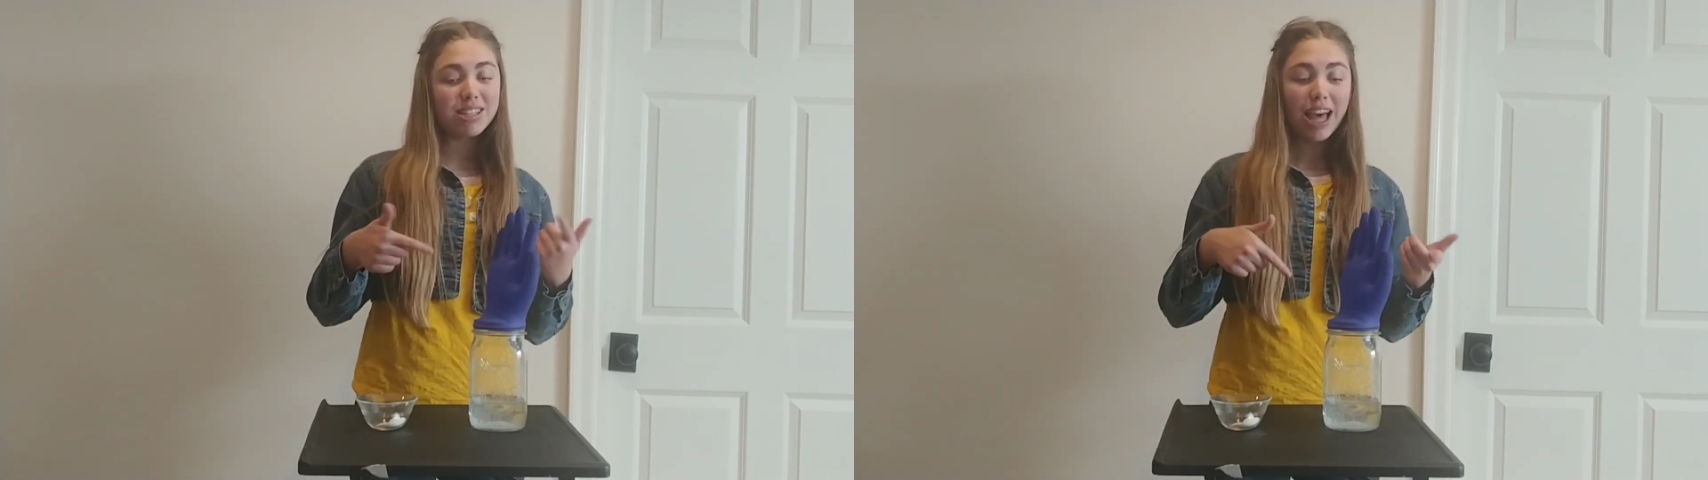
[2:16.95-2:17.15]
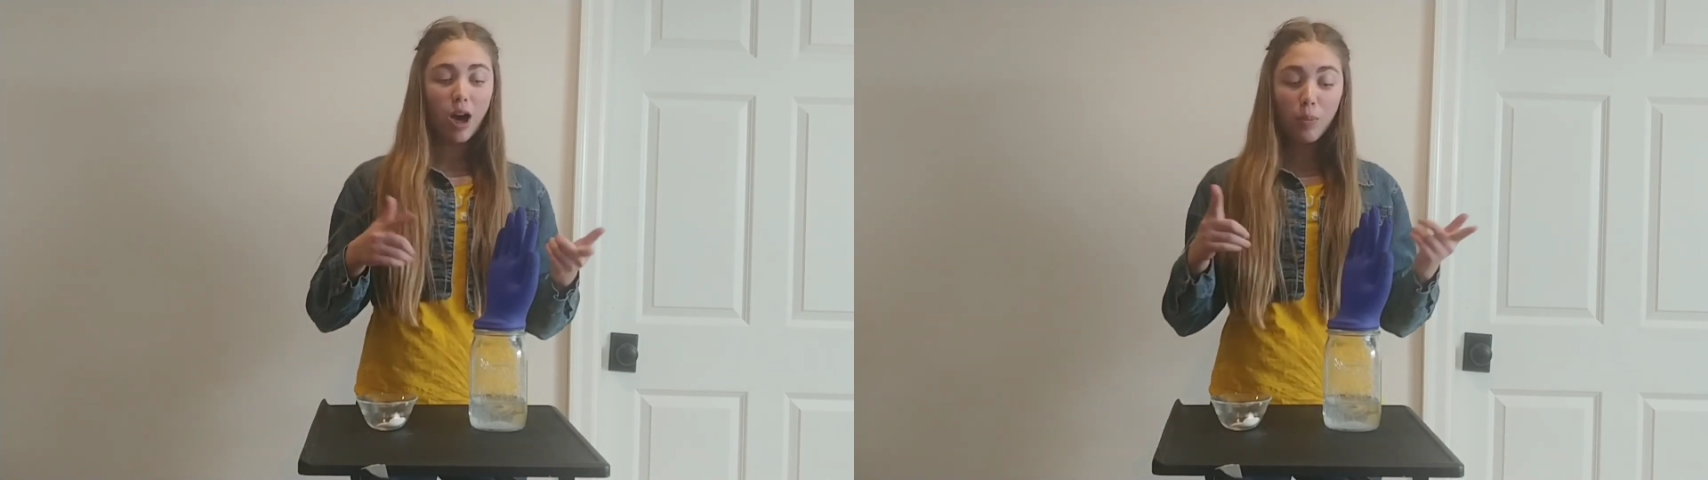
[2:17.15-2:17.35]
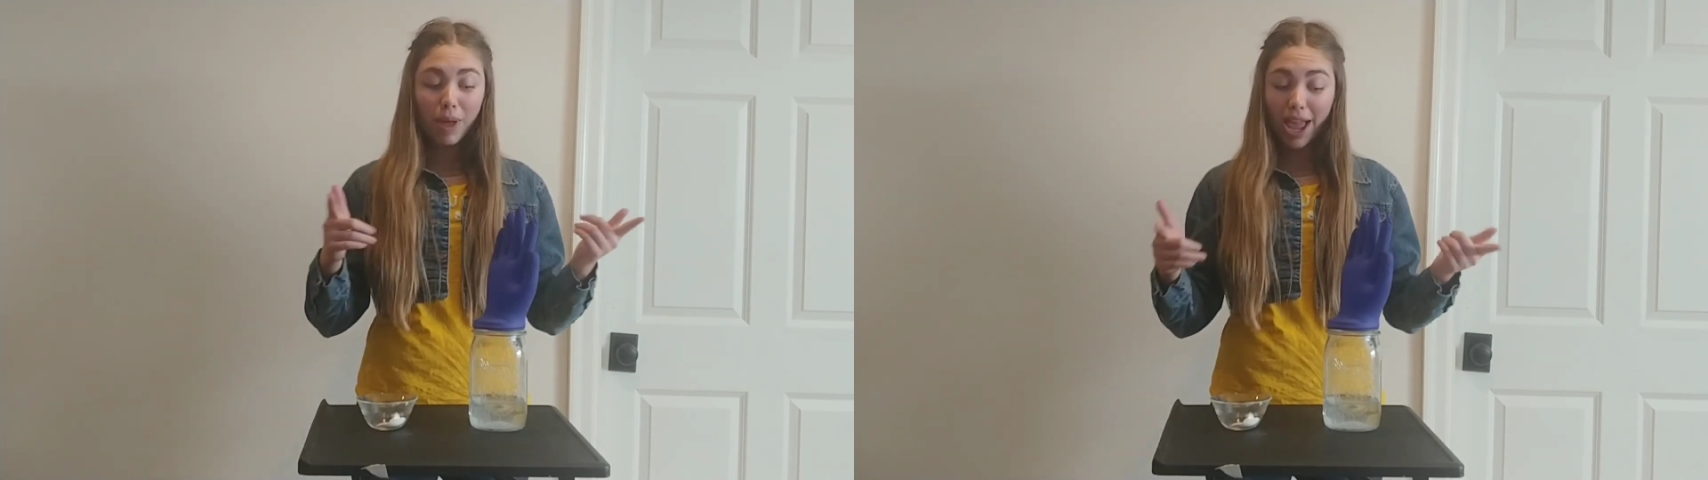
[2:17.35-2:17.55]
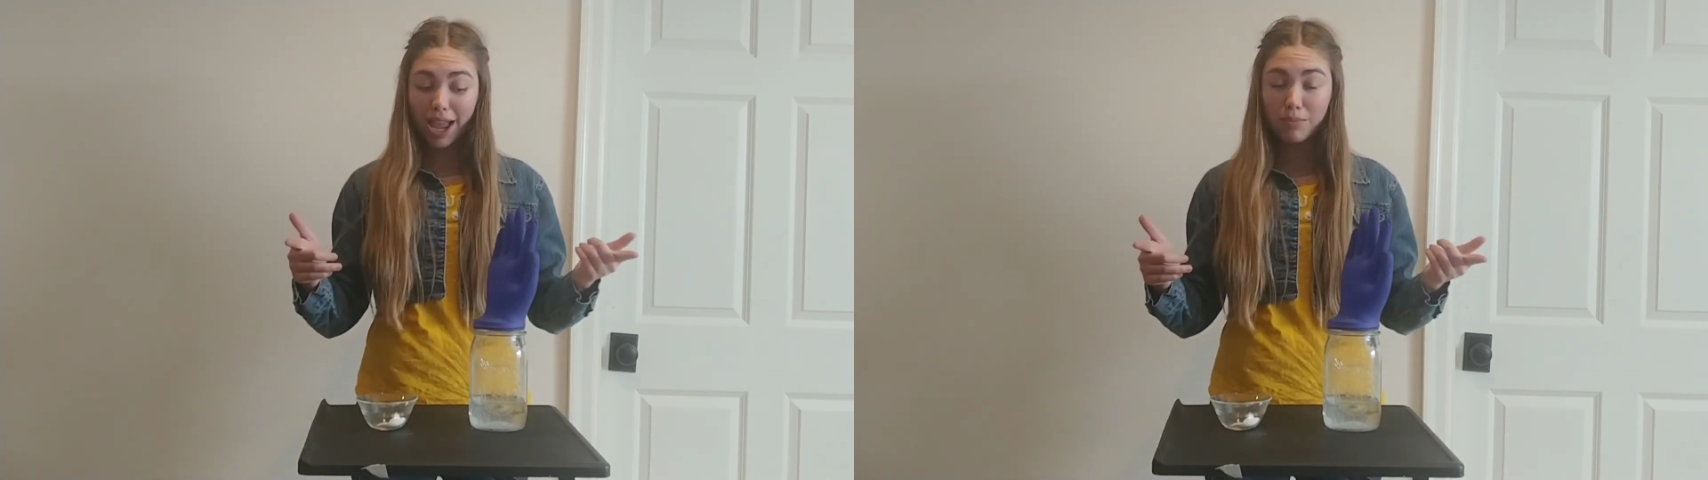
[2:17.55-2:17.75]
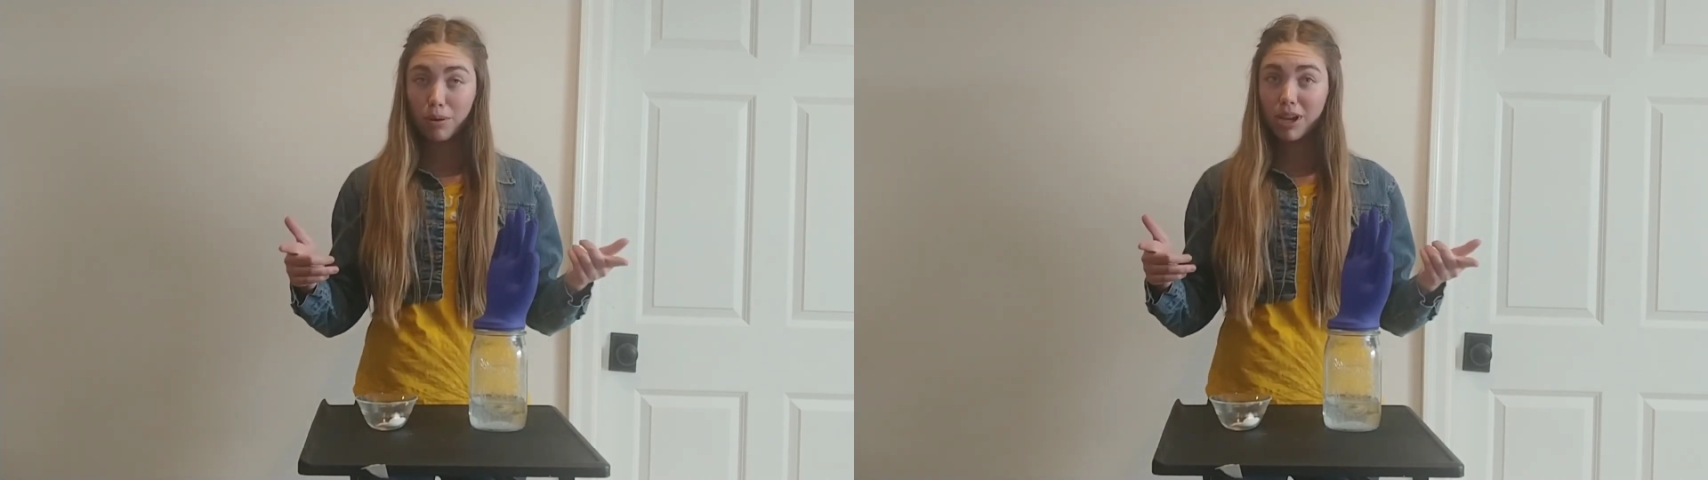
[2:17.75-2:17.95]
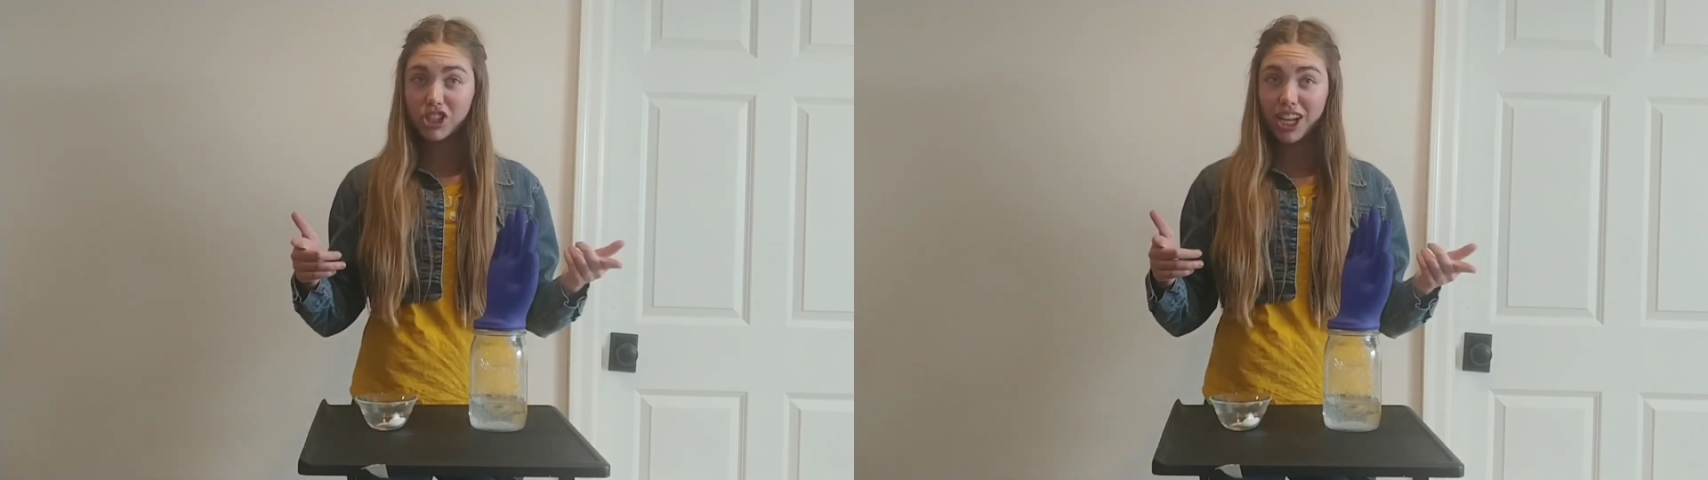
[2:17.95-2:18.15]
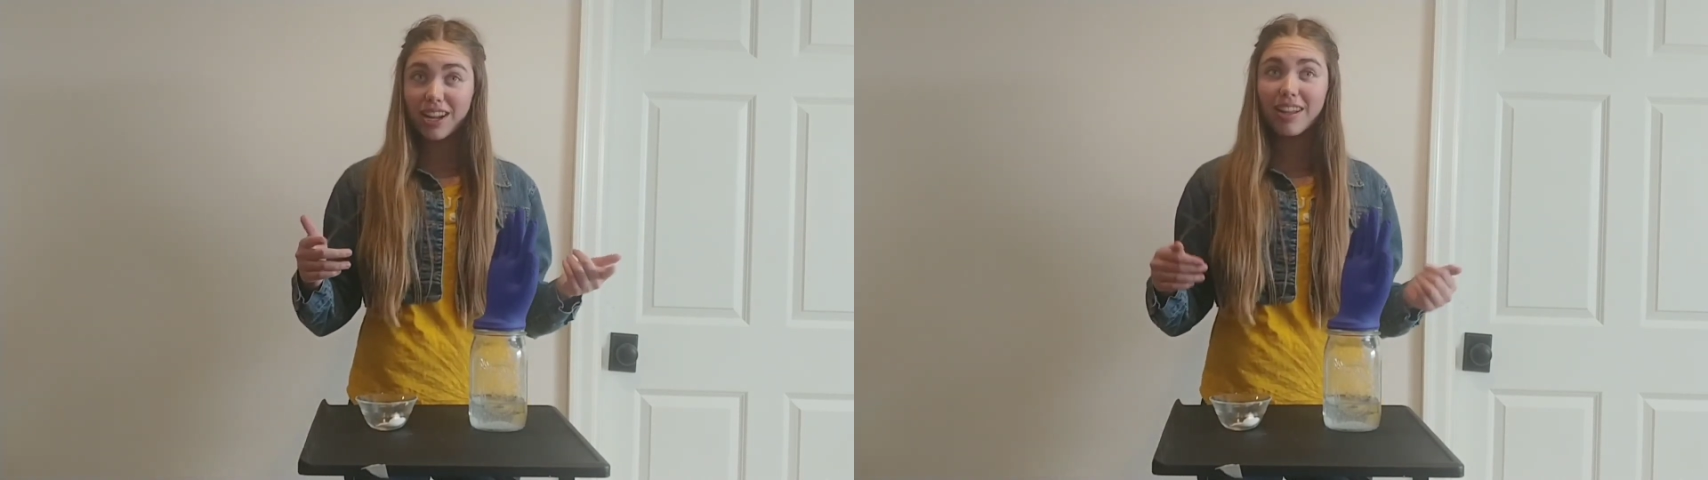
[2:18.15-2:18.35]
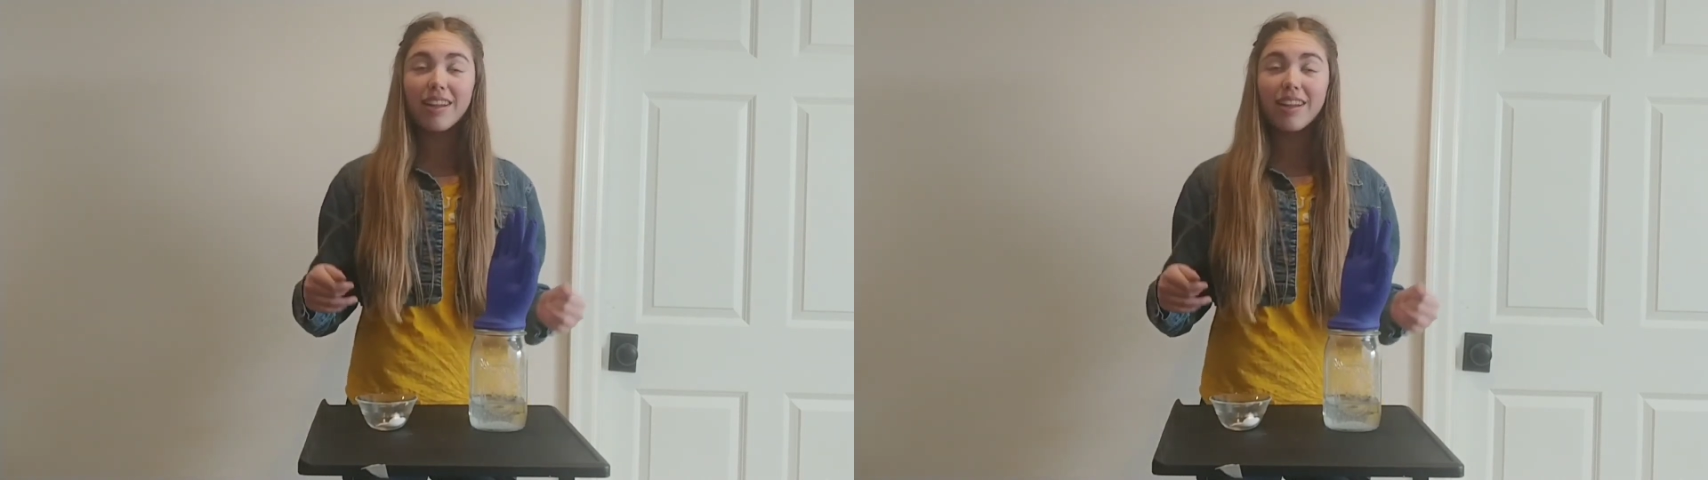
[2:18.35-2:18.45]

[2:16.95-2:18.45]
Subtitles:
help and permission,